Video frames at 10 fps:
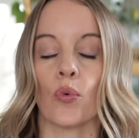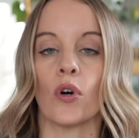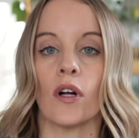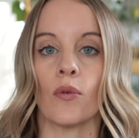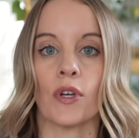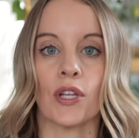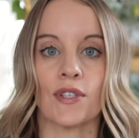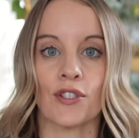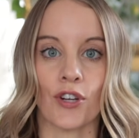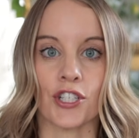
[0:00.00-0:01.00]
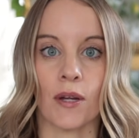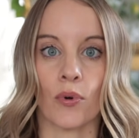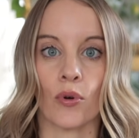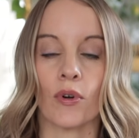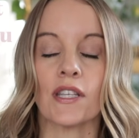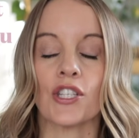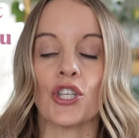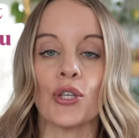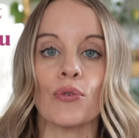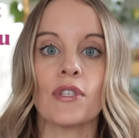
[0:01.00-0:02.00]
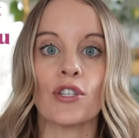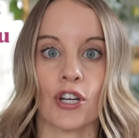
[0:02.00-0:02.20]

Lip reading: rule when using dry shampoo is to use the